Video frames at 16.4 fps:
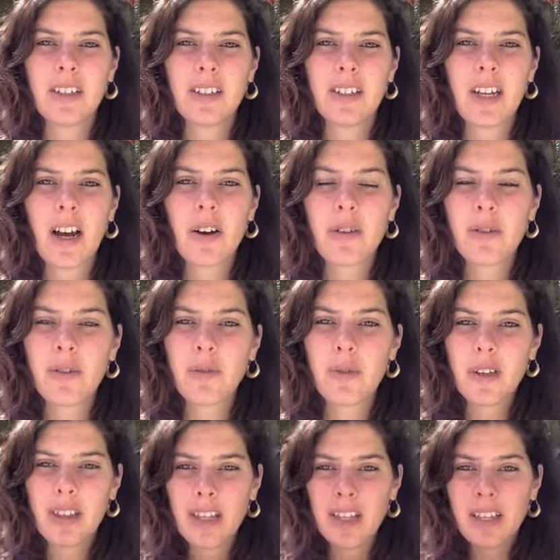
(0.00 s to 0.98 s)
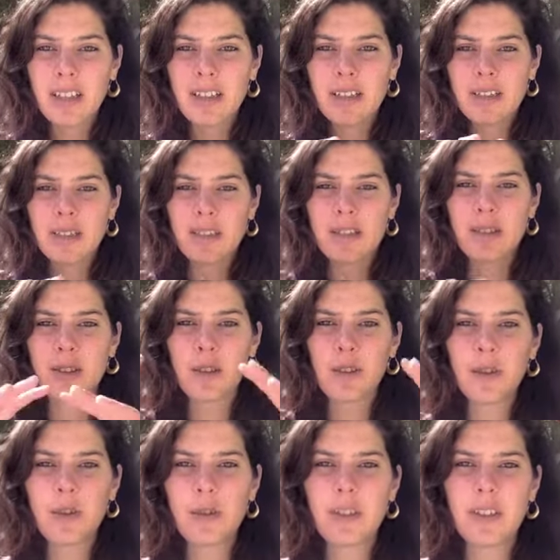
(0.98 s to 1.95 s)
Now, within this
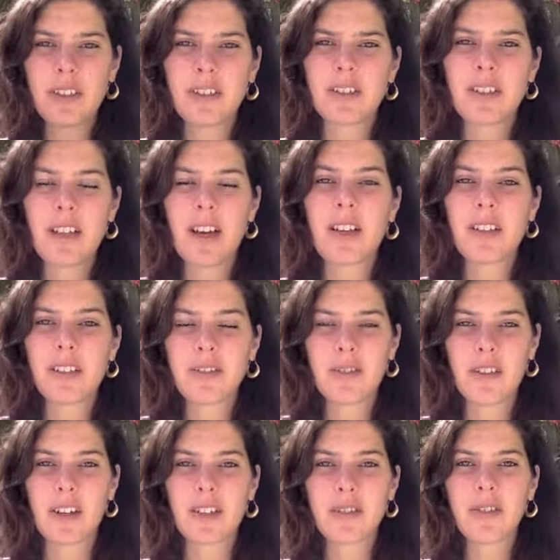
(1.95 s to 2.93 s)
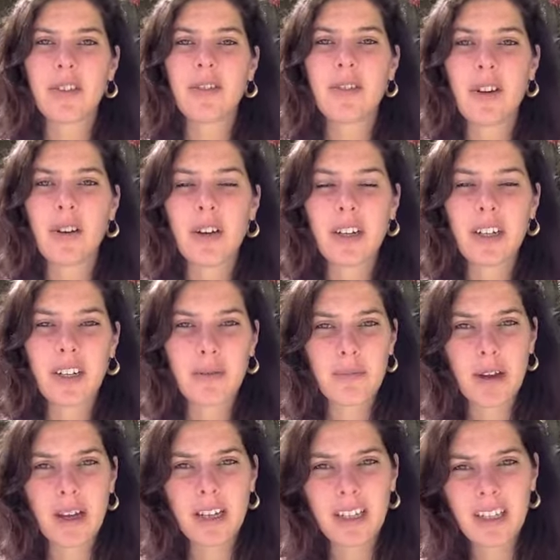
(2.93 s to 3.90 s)
school, this thought, this philosophy of yoga, there are
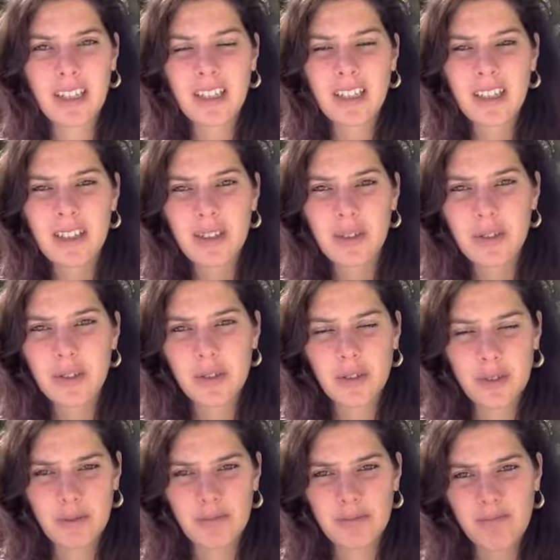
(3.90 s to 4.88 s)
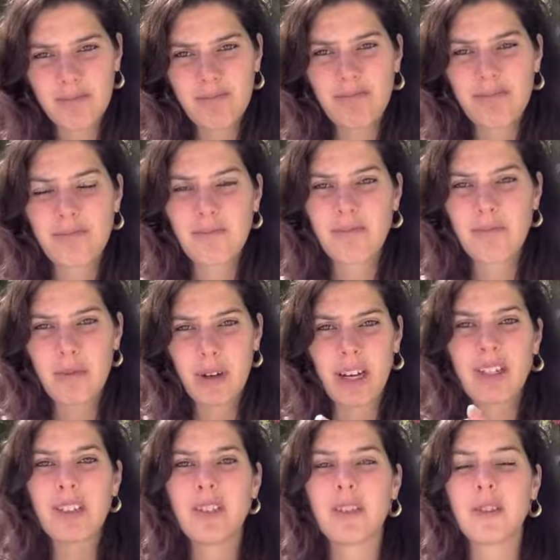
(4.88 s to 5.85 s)
many
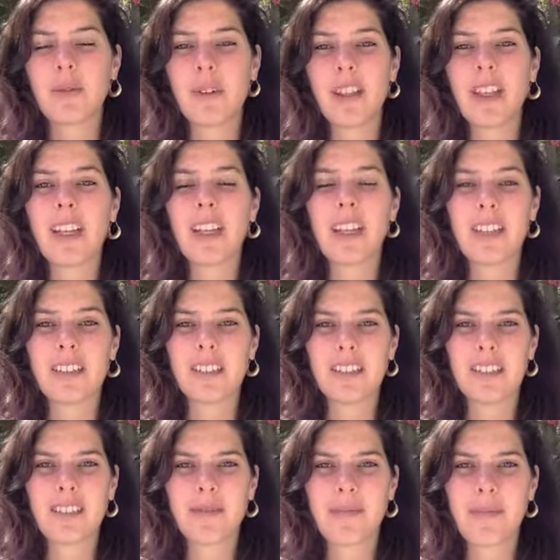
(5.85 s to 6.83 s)
branches within it.